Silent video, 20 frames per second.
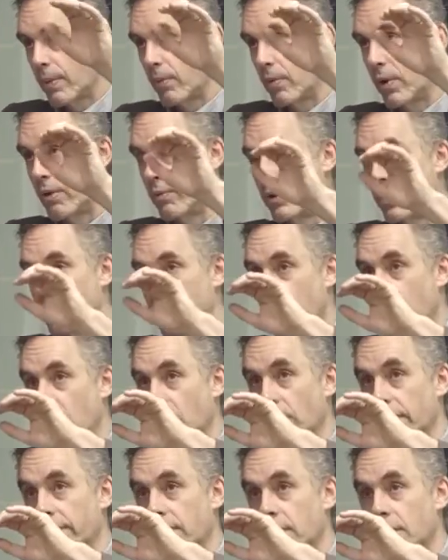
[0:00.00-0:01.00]
what would you
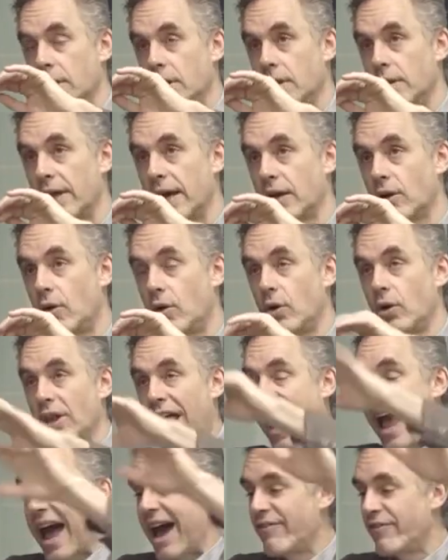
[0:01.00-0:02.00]
call it? That
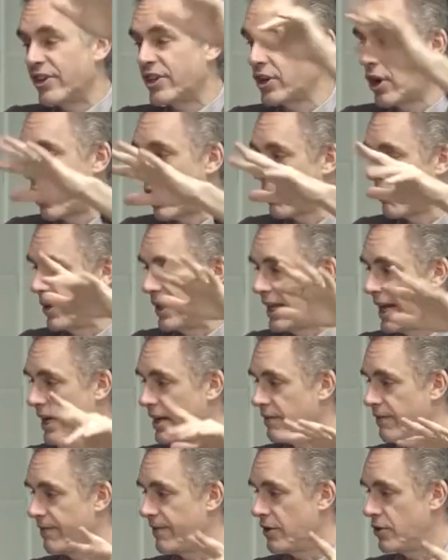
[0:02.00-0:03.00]
whole
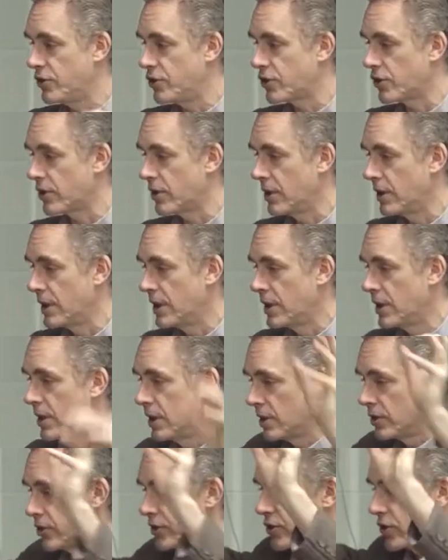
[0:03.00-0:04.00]
avatar-related future
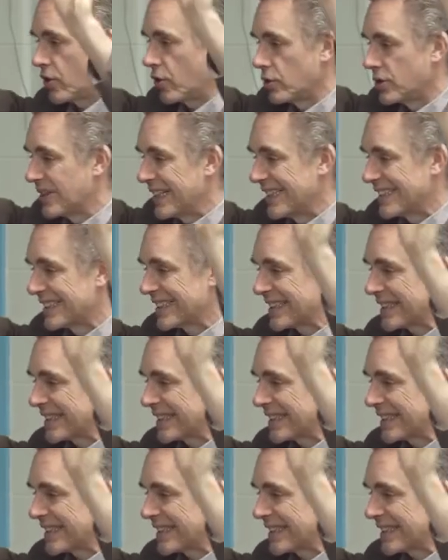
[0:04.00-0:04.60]
just goes